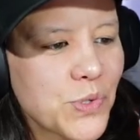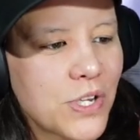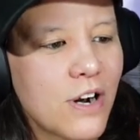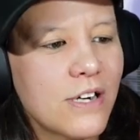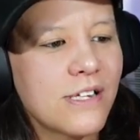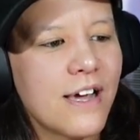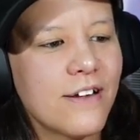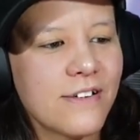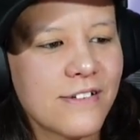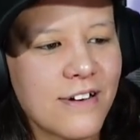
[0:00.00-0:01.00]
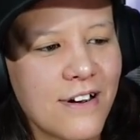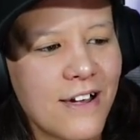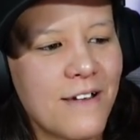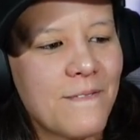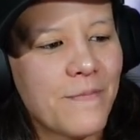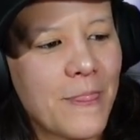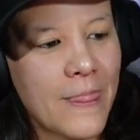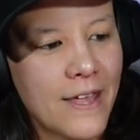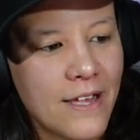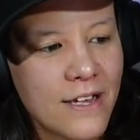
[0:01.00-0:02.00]
with car titles. All right.
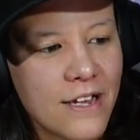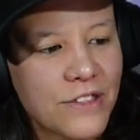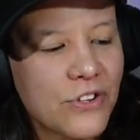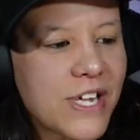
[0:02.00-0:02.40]
There's